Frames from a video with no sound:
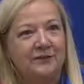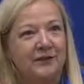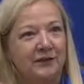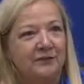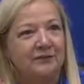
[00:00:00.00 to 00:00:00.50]

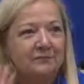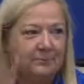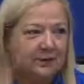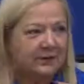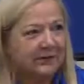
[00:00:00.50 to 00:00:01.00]
So
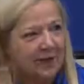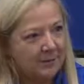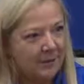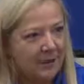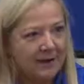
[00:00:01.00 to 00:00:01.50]
person
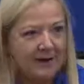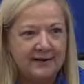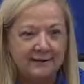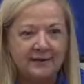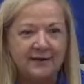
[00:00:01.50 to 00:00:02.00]
got
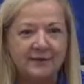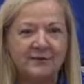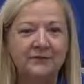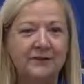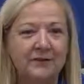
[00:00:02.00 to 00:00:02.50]
paid, everything
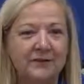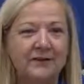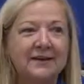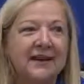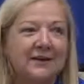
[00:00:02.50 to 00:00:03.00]
was
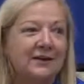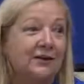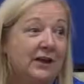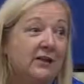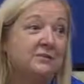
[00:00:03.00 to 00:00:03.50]
good, and it
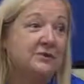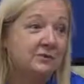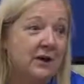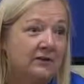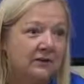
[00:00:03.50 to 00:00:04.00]
only cost me
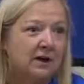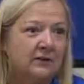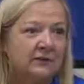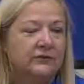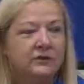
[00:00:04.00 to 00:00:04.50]
$12.